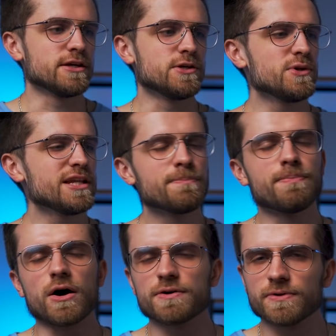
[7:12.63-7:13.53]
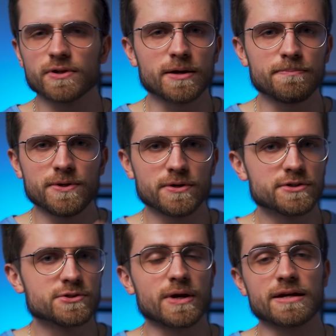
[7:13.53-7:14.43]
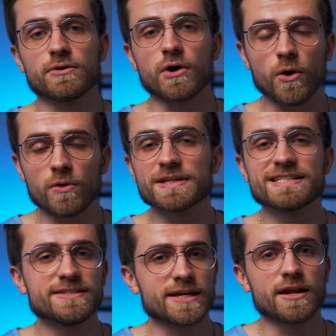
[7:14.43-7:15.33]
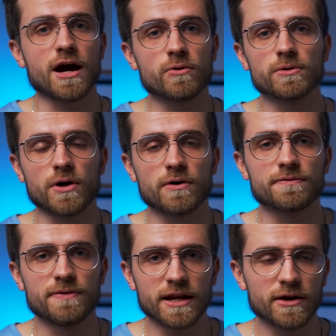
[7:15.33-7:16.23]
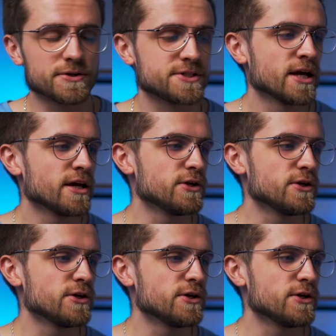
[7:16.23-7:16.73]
You need a powerful computer to render all this 10-hour-long videos.